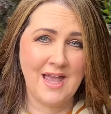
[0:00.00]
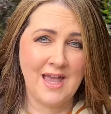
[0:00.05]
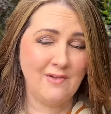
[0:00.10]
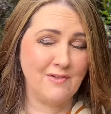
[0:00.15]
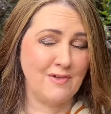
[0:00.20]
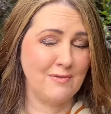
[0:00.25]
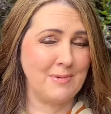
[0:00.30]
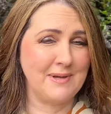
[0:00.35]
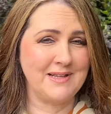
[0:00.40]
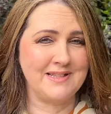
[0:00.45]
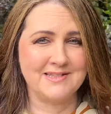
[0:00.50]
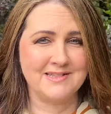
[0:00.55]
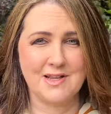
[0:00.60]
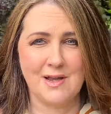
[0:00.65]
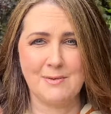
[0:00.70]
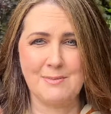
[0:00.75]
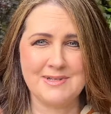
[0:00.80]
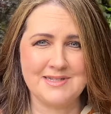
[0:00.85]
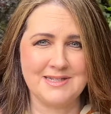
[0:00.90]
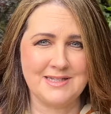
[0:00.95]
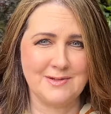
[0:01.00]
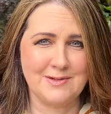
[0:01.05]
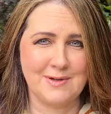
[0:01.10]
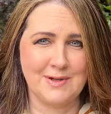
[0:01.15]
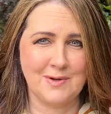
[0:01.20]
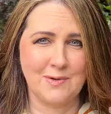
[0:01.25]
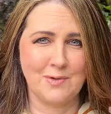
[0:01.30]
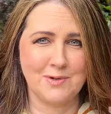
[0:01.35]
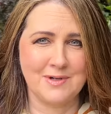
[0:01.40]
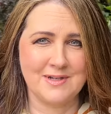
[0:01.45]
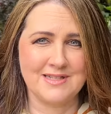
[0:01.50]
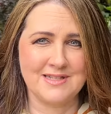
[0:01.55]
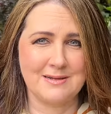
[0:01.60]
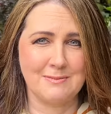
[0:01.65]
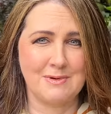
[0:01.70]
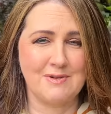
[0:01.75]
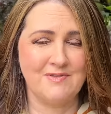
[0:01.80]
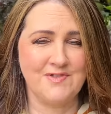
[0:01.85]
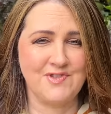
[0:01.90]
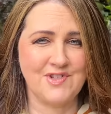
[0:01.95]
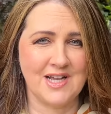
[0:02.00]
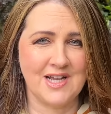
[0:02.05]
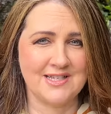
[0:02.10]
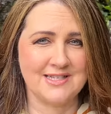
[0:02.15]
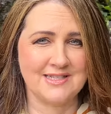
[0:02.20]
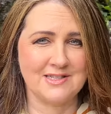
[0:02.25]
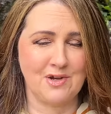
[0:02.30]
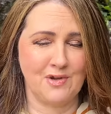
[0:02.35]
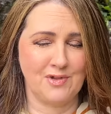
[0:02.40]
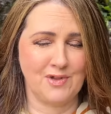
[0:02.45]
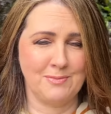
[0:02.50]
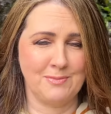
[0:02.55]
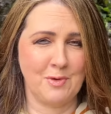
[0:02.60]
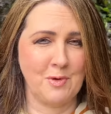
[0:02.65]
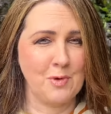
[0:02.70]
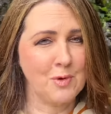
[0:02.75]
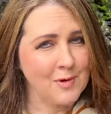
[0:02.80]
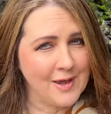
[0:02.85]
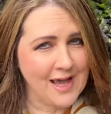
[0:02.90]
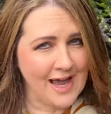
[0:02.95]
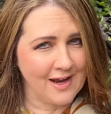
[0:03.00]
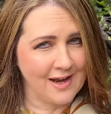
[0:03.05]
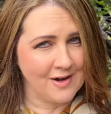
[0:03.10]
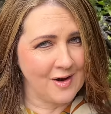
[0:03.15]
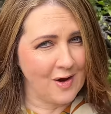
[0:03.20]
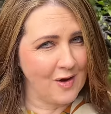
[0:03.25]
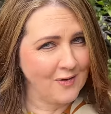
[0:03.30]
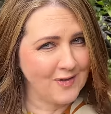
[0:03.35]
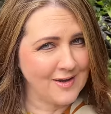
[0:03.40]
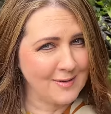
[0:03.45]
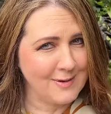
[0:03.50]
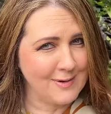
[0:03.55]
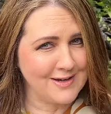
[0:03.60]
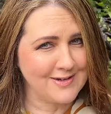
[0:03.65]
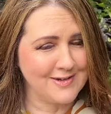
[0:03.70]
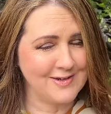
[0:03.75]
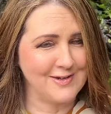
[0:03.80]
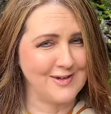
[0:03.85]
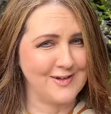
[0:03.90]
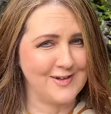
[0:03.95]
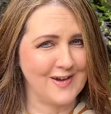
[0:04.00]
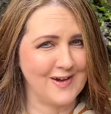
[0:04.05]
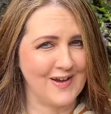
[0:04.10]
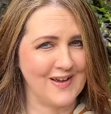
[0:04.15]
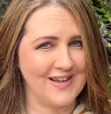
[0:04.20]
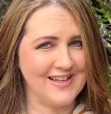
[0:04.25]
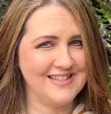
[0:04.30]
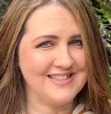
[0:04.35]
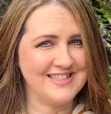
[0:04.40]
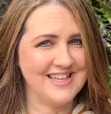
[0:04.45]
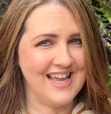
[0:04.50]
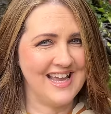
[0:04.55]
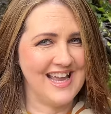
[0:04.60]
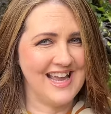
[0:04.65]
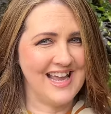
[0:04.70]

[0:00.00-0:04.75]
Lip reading: We've been so busy doing orders and we've just got them all out on their way to you guys,